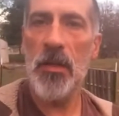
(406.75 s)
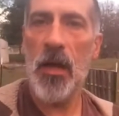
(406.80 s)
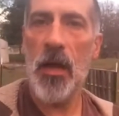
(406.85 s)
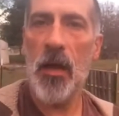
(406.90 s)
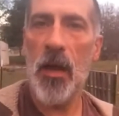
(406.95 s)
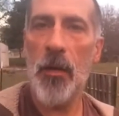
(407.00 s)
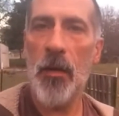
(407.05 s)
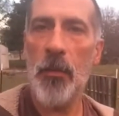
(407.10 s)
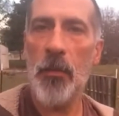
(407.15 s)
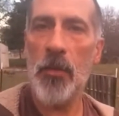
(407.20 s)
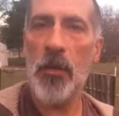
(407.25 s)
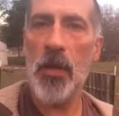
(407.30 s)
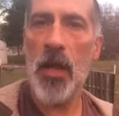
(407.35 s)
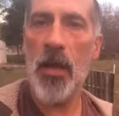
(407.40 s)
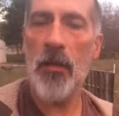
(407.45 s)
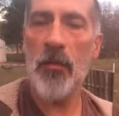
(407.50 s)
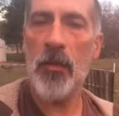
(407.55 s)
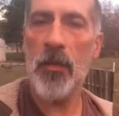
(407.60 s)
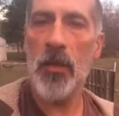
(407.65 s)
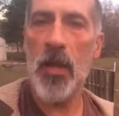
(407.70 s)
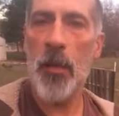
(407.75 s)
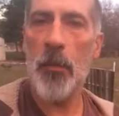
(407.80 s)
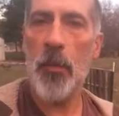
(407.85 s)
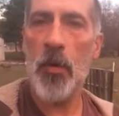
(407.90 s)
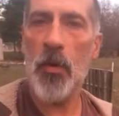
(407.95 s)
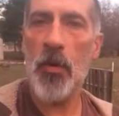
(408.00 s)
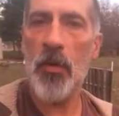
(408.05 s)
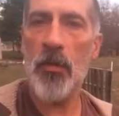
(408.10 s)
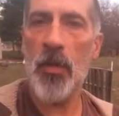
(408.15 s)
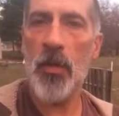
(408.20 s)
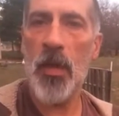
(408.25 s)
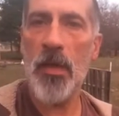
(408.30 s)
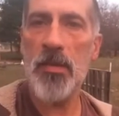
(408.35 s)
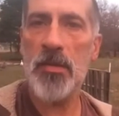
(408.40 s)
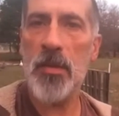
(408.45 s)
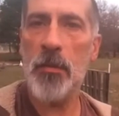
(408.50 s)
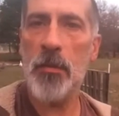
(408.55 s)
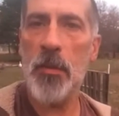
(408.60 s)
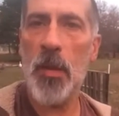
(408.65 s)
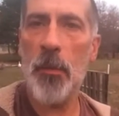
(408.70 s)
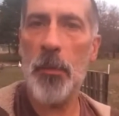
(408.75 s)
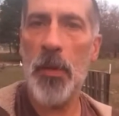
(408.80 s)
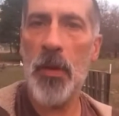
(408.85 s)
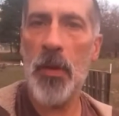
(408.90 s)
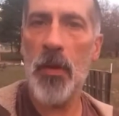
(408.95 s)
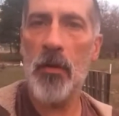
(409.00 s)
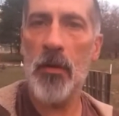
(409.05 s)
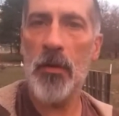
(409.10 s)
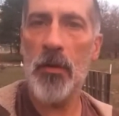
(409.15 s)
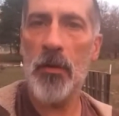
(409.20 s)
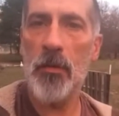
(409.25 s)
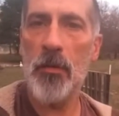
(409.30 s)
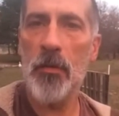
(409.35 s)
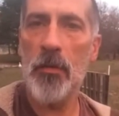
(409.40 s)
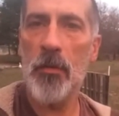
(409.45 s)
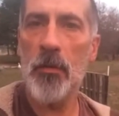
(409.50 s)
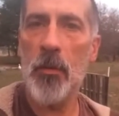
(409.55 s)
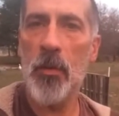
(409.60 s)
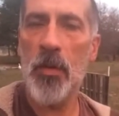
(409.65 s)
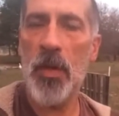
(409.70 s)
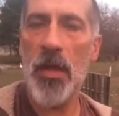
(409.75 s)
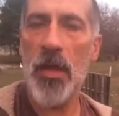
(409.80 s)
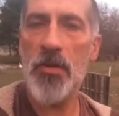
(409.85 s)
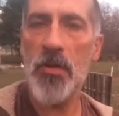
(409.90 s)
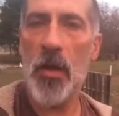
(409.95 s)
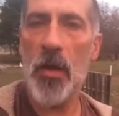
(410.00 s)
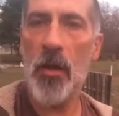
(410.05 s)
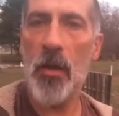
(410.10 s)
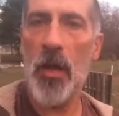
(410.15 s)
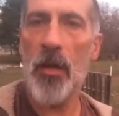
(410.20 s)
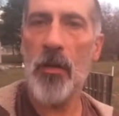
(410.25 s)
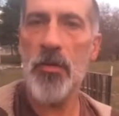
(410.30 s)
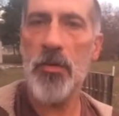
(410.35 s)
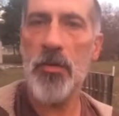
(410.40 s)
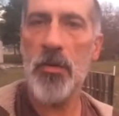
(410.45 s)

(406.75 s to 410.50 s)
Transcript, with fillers: All right, we're going to have a lot more good things coming up here, and we'll catch y'all later.